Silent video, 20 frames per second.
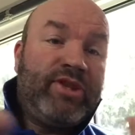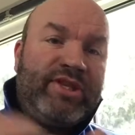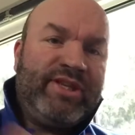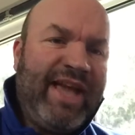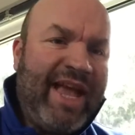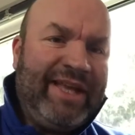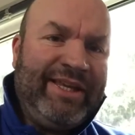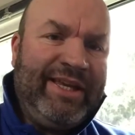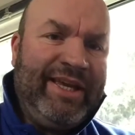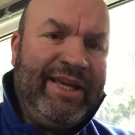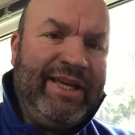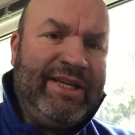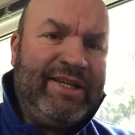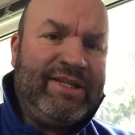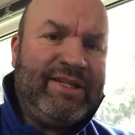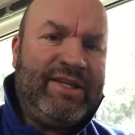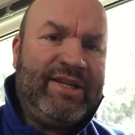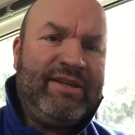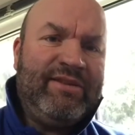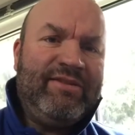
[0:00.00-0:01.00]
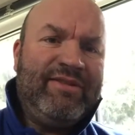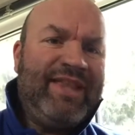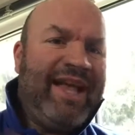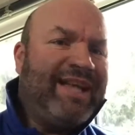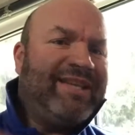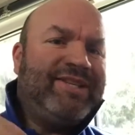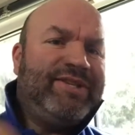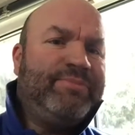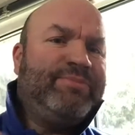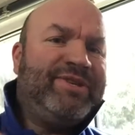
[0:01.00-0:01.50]
10 years,
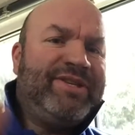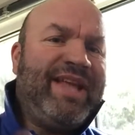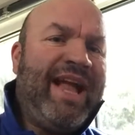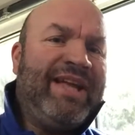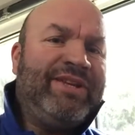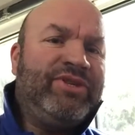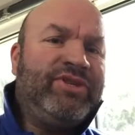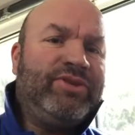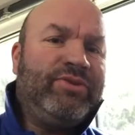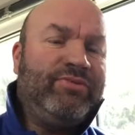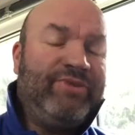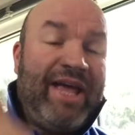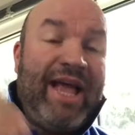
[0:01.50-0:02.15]
that's substantial.